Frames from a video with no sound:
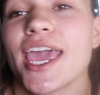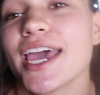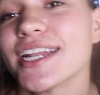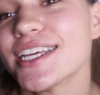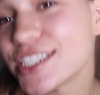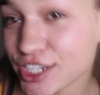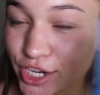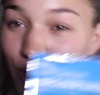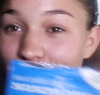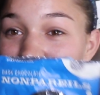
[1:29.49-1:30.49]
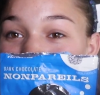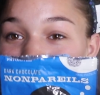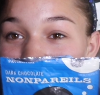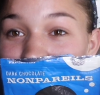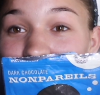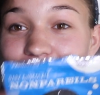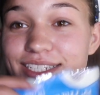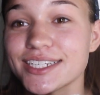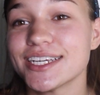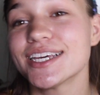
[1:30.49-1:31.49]
And to go with it, I got
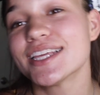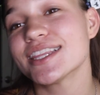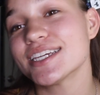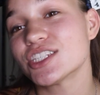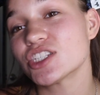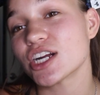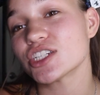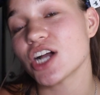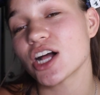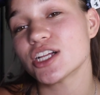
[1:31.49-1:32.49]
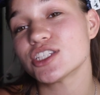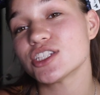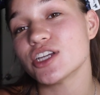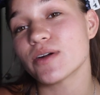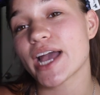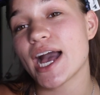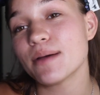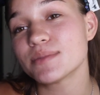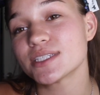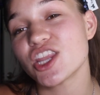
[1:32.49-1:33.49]
these dark chocolate snow
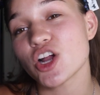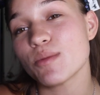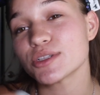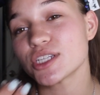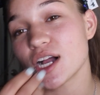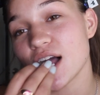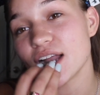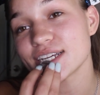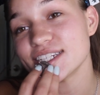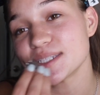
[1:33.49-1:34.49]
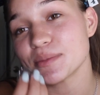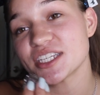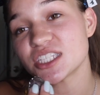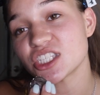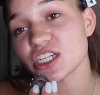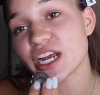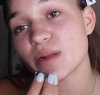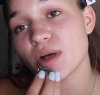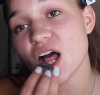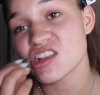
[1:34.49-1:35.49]
cats. And they're almost all gone because my sister ate them all.